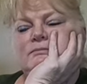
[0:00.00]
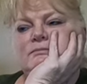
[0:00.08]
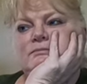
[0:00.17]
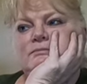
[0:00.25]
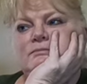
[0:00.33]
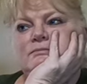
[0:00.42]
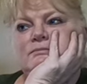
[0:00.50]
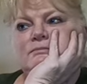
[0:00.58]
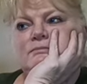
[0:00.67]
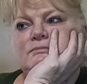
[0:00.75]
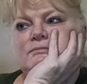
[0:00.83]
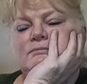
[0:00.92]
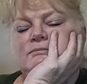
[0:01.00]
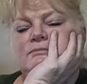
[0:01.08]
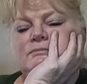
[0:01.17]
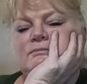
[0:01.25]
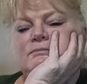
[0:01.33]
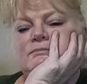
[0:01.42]

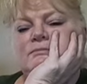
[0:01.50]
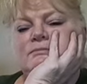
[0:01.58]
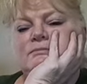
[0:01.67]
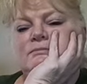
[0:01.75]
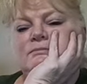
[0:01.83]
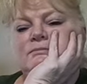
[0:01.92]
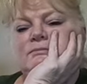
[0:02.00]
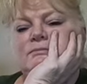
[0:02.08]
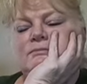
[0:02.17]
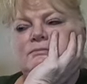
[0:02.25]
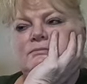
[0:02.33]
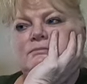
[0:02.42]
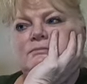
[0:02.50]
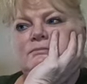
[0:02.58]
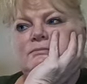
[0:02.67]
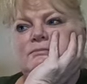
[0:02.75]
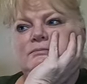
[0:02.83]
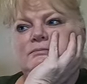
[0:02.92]

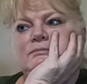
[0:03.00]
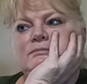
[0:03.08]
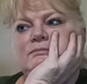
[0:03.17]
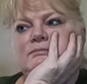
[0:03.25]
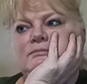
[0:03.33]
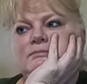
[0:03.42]
(silent)